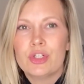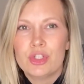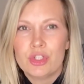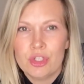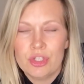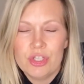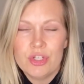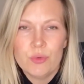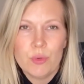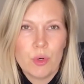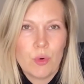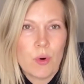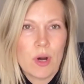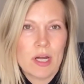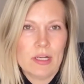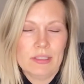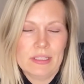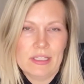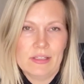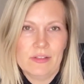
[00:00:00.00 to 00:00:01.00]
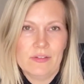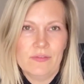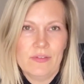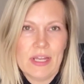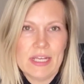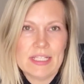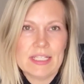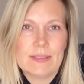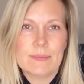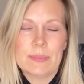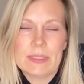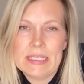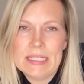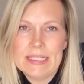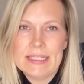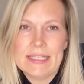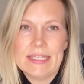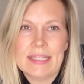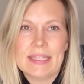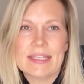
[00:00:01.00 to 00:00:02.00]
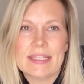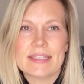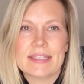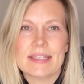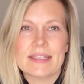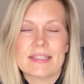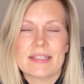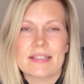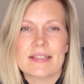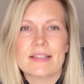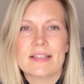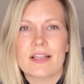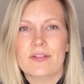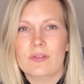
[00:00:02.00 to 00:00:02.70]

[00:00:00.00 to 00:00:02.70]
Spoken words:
Should you require legal advice, please seek the assistance